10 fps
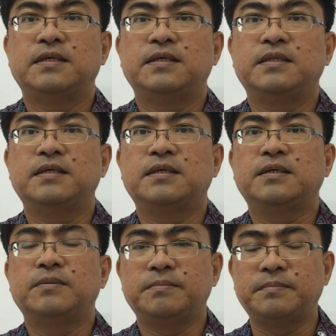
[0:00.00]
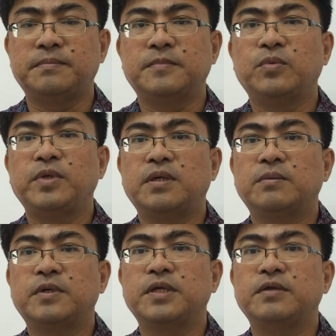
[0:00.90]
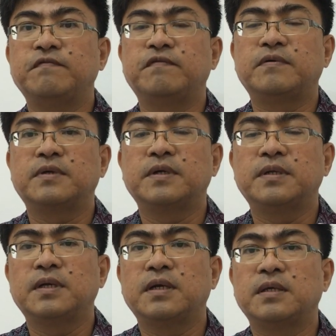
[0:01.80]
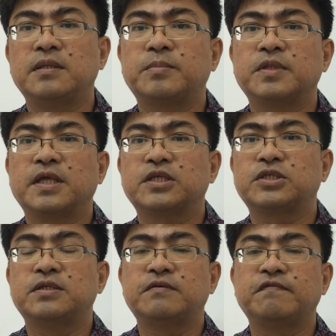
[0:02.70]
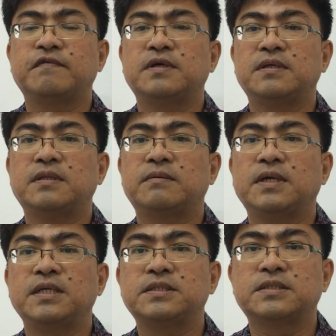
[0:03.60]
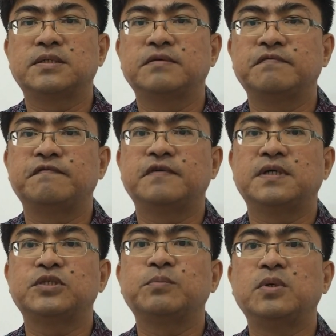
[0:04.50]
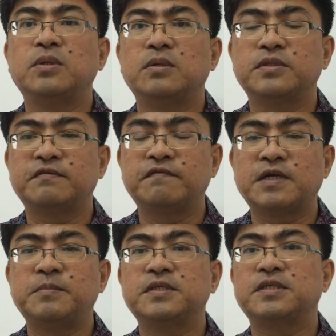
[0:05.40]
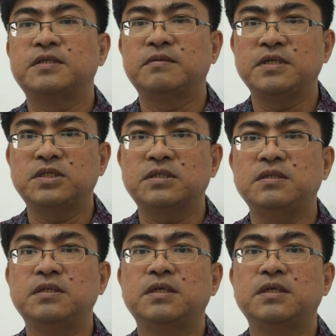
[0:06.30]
And we are working for the protection of the rights of smallholder farmers in the region.